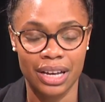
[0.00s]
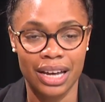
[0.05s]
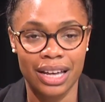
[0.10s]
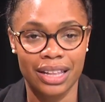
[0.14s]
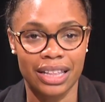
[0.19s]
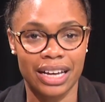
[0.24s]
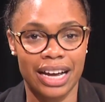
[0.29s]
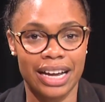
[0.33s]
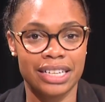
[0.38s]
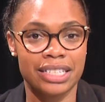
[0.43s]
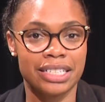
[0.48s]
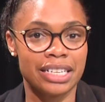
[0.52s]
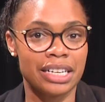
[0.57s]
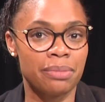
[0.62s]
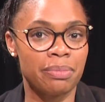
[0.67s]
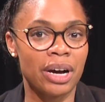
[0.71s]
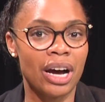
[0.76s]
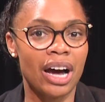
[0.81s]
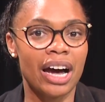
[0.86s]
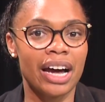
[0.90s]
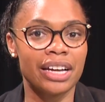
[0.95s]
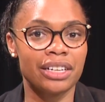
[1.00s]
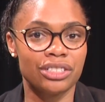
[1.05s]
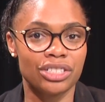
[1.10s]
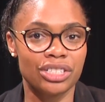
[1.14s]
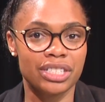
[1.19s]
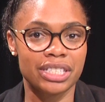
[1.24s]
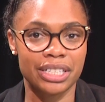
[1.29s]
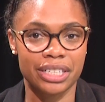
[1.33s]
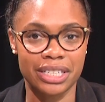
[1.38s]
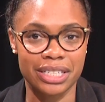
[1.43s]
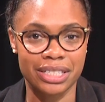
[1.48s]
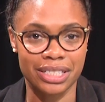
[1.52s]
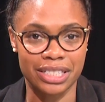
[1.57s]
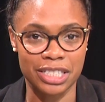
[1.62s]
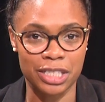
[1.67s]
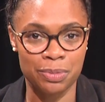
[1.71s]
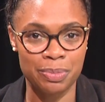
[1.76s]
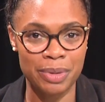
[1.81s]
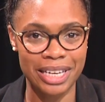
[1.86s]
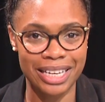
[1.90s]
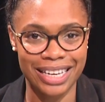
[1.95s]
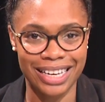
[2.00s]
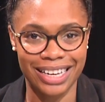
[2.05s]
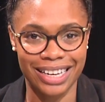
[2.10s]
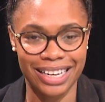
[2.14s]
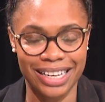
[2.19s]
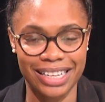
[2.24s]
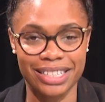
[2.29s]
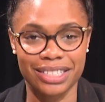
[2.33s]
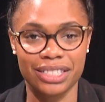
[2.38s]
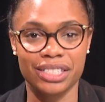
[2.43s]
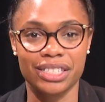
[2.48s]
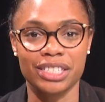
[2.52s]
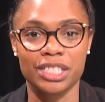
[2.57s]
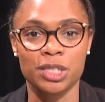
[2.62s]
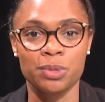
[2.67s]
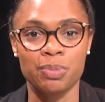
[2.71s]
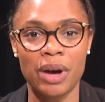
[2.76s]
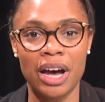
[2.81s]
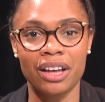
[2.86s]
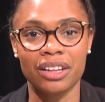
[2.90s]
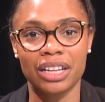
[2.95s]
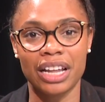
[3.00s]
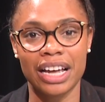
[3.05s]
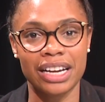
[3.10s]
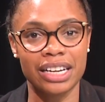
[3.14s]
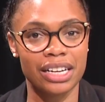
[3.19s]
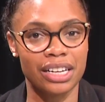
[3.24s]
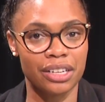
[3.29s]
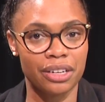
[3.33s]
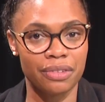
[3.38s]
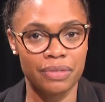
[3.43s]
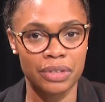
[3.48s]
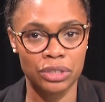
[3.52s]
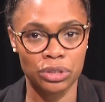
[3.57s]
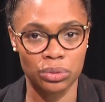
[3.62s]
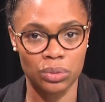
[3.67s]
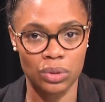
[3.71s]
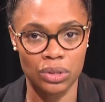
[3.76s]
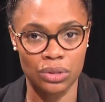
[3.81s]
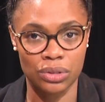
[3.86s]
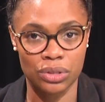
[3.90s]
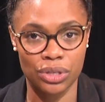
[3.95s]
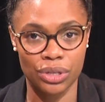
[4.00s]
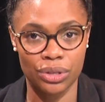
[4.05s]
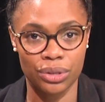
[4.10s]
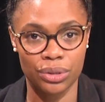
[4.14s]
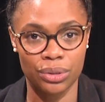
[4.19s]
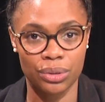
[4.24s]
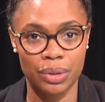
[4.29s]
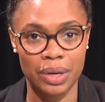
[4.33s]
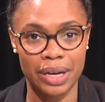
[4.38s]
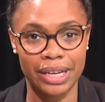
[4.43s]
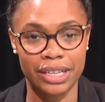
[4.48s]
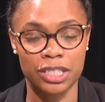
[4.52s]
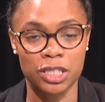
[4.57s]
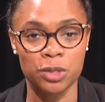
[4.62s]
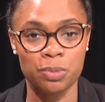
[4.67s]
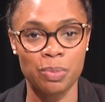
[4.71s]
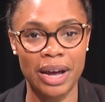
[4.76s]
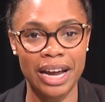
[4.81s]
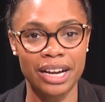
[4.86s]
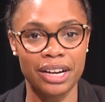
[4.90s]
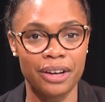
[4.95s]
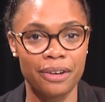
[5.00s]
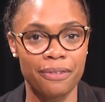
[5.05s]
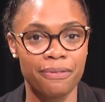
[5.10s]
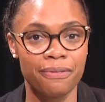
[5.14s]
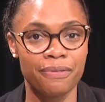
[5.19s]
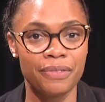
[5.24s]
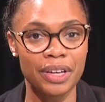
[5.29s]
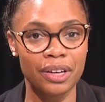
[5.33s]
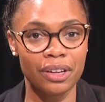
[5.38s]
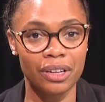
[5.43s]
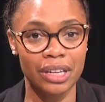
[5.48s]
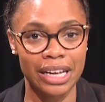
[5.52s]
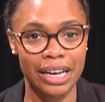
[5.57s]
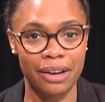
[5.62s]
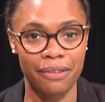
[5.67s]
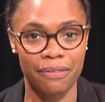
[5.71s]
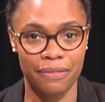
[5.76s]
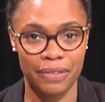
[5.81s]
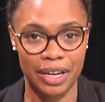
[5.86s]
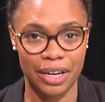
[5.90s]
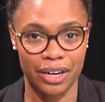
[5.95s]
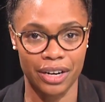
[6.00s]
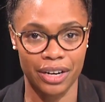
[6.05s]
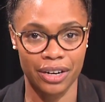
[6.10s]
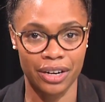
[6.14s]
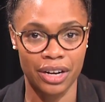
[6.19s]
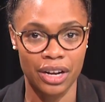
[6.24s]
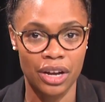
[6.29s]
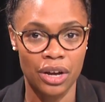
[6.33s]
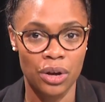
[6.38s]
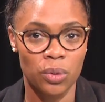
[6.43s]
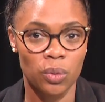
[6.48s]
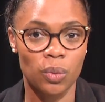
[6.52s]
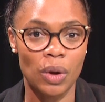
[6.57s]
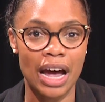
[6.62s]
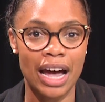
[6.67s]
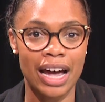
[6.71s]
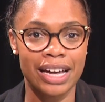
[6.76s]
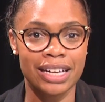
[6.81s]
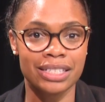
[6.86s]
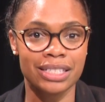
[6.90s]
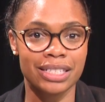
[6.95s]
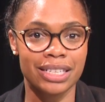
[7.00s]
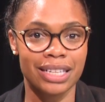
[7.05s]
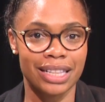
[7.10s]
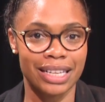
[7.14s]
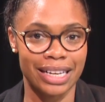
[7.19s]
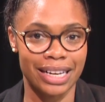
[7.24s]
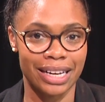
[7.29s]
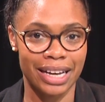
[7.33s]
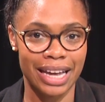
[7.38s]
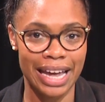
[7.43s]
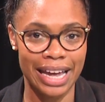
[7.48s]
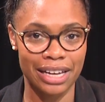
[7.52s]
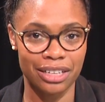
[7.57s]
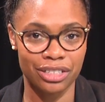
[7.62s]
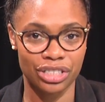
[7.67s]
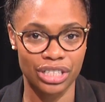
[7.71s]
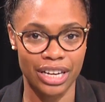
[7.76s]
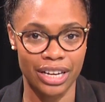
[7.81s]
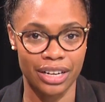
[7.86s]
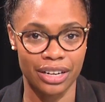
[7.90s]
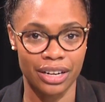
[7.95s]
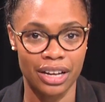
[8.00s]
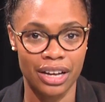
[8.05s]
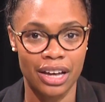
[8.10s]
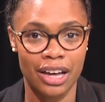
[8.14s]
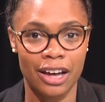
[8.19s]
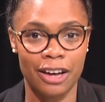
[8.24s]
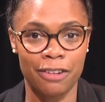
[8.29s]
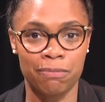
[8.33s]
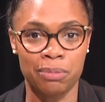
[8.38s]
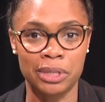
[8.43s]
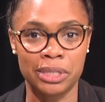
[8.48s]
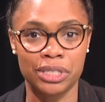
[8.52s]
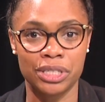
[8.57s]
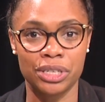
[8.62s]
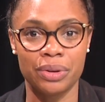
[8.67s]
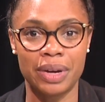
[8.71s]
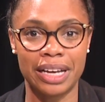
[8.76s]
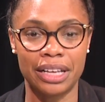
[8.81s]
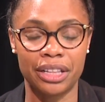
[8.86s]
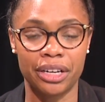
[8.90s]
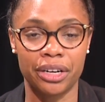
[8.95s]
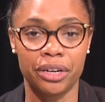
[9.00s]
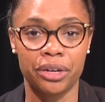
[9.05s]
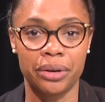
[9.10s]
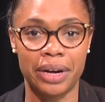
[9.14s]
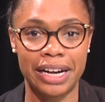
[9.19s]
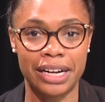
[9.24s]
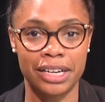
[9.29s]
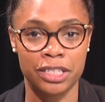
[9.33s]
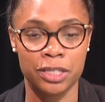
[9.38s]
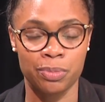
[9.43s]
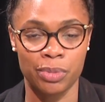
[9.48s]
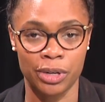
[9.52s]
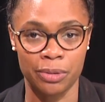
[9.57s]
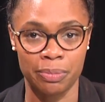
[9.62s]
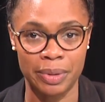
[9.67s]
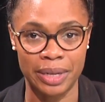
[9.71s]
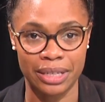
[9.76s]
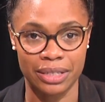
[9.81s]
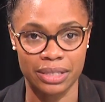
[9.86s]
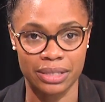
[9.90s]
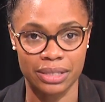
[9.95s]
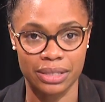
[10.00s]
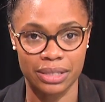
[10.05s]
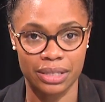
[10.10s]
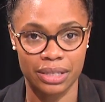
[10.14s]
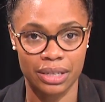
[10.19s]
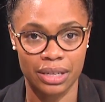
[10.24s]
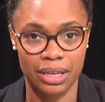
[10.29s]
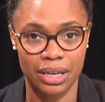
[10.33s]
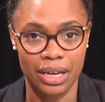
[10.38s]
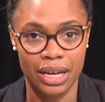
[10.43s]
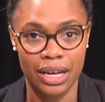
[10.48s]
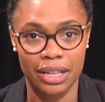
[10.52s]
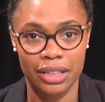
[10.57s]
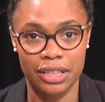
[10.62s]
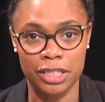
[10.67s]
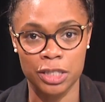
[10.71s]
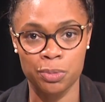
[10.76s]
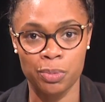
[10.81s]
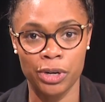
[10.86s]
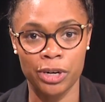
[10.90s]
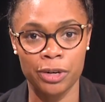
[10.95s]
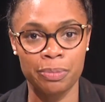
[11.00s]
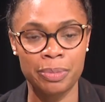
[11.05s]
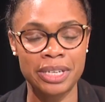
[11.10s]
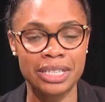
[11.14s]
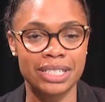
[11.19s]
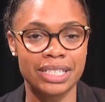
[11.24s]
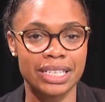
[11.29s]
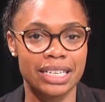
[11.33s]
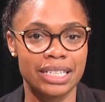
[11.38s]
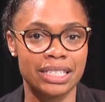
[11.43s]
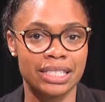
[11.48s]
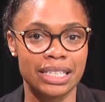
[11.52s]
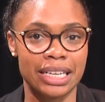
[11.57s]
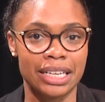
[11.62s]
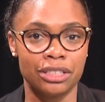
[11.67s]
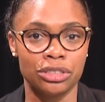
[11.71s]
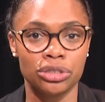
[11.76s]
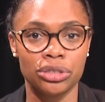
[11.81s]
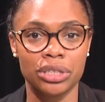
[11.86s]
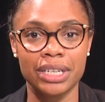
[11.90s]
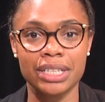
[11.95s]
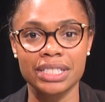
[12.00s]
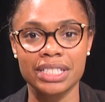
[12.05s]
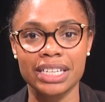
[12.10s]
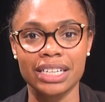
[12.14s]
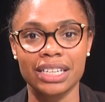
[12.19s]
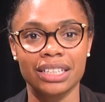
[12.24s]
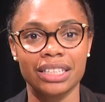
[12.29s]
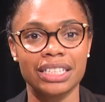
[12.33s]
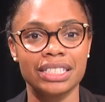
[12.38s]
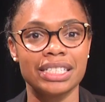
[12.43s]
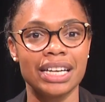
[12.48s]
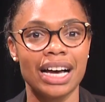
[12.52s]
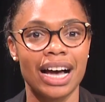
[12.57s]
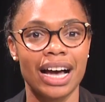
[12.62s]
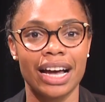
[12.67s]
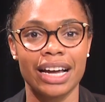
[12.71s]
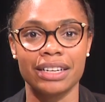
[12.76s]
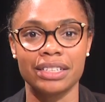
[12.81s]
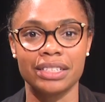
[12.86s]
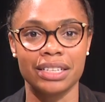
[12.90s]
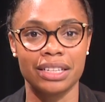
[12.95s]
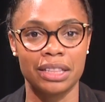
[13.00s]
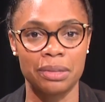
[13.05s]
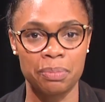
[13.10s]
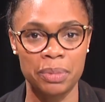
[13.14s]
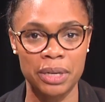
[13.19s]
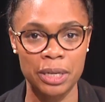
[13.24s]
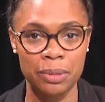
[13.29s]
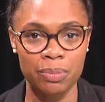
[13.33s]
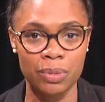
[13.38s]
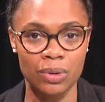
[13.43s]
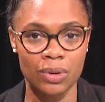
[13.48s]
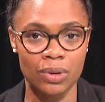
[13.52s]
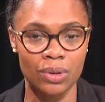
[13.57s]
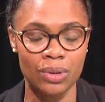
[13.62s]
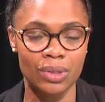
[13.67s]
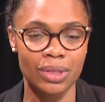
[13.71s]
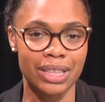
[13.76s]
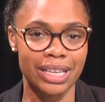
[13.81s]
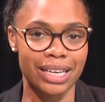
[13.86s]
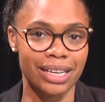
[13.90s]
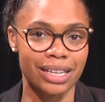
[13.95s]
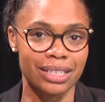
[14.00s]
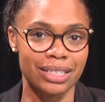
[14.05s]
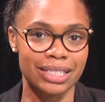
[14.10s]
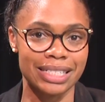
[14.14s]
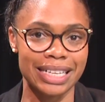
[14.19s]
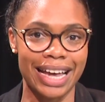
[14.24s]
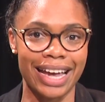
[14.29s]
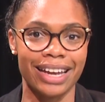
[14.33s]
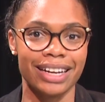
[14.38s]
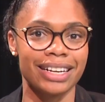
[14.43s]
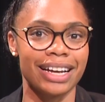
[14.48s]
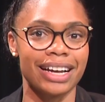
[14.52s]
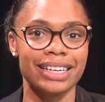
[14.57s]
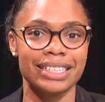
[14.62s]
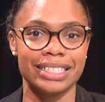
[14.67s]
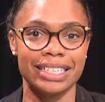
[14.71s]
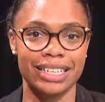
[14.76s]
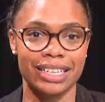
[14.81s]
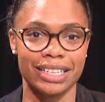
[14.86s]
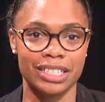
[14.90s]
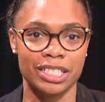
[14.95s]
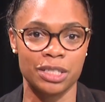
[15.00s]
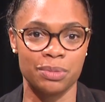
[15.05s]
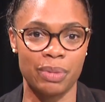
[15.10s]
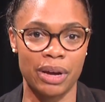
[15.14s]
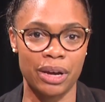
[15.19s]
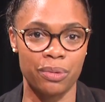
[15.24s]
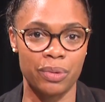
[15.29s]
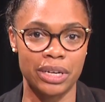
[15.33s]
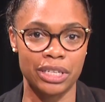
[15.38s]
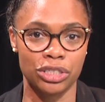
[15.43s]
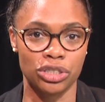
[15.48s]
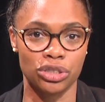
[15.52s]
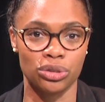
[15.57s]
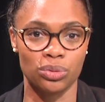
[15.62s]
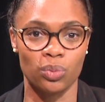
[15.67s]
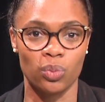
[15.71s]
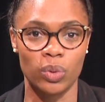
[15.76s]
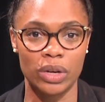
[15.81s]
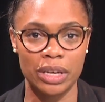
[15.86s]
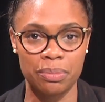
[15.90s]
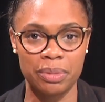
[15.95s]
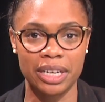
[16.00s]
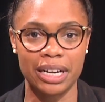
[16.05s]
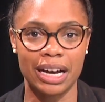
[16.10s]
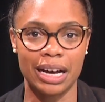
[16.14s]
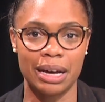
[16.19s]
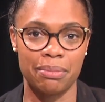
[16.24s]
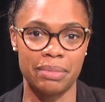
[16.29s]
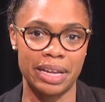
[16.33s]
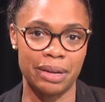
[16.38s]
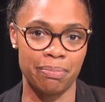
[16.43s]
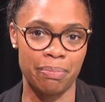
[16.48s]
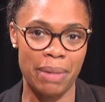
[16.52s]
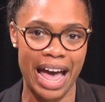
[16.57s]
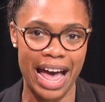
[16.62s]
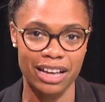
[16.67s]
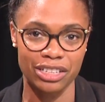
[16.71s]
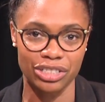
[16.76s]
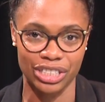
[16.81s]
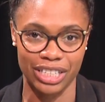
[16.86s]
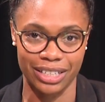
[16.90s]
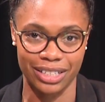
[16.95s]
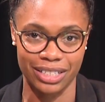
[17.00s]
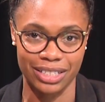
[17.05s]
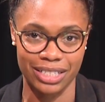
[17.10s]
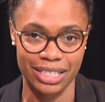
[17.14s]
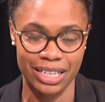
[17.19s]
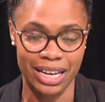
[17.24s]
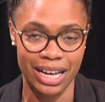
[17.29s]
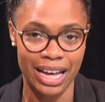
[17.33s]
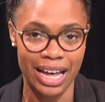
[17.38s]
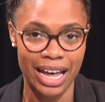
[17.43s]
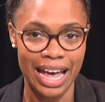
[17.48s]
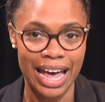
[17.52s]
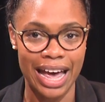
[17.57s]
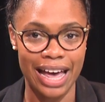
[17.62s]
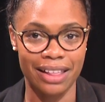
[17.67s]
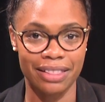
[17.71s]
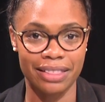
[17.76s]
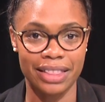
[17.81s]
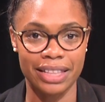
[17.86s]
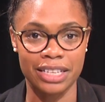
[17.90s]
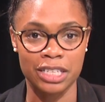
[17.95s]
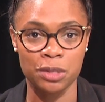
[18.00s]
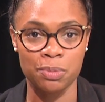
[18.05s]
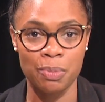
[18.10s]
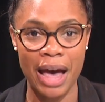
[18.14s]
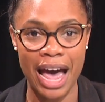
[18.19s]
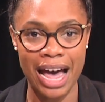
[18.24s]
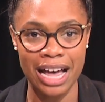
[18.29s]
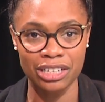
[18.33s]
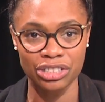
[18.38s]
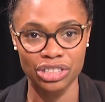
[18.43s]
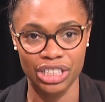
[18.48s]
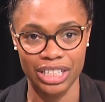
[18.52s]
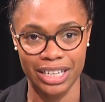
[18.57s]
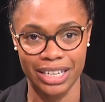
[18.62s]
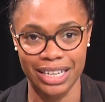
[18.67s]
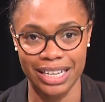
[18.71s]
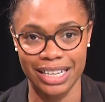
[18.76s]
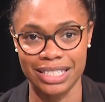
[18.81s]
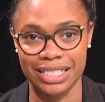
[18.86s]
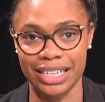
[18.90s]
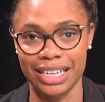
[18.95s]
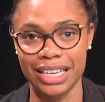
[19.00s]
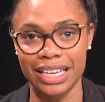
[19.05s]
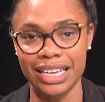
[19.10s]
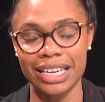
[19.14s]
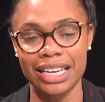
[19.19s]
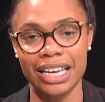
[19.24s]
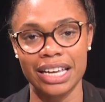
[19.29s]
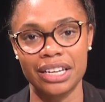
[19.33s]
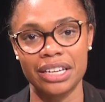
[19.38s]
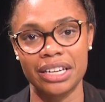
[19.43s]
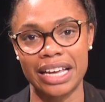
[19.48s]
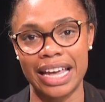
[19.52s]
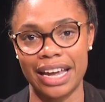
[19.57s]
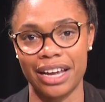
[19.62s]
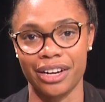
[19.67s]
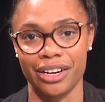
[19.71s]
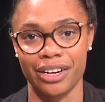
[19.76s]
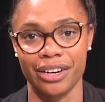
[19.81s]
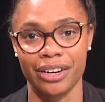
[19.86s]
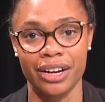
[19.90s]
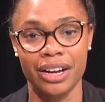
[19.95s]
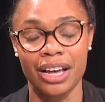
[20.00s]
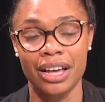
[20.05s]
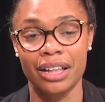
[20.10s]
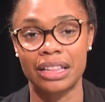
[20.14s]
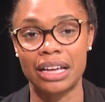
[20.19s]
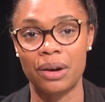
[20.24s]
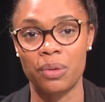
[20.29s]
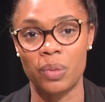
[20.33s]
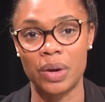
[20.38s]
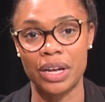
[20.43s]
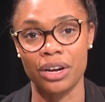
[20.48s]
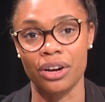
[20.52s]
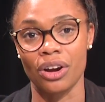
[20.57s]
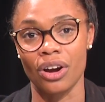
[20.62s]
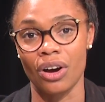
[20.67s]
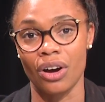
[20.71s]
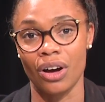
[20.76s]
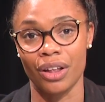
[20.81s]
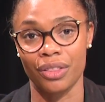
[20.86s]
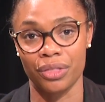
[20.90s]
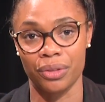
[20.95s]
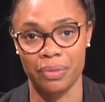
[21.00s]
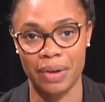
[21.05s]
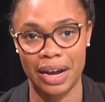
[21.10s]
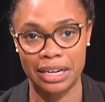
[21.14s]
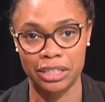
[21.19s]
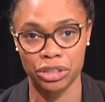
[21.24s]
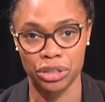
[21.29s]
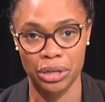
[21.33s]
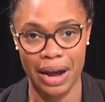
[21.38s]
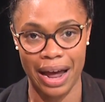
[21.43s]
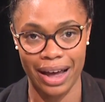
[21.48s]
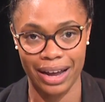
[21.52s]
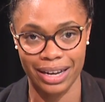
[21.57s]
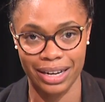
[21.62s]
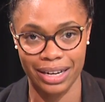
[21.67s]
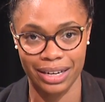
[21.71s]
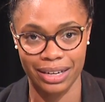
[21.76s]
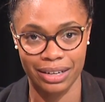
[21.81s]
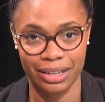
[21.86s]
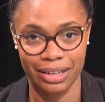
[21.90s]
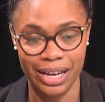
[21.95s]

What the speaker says: The idea behind Jasiriously Speaking is to spotlight individuals who, in spite of feeling fear, rise to the occasion of pursuing their greatest purpose. This purpose is intrinsically tied to the people, things, and ideas by which we become impassioned. And this passion is a key indicator that we are on the right track.